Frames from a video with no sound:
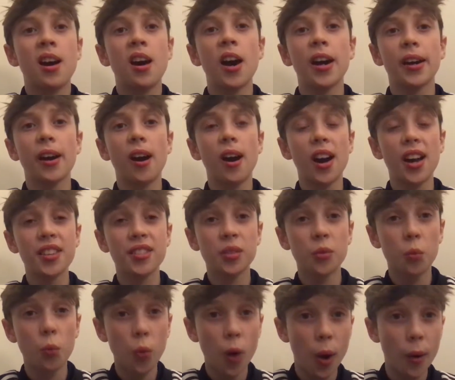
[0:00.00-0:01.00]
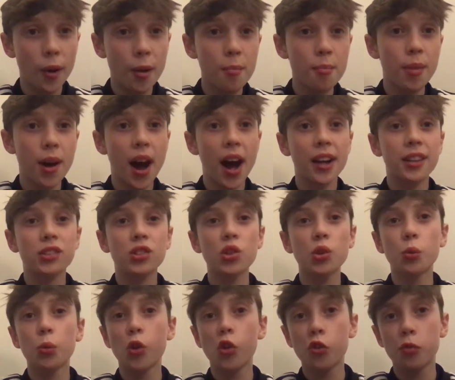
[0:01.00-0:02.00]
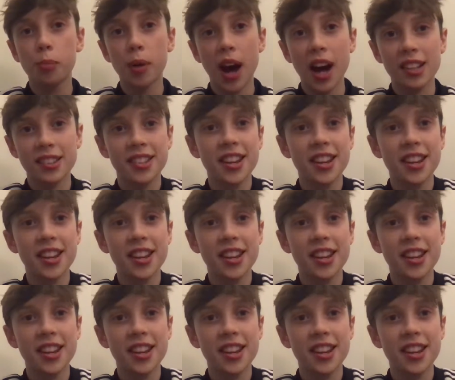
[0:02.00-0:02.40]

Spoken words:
Hi guys, and welcome back to the Wolf Pack.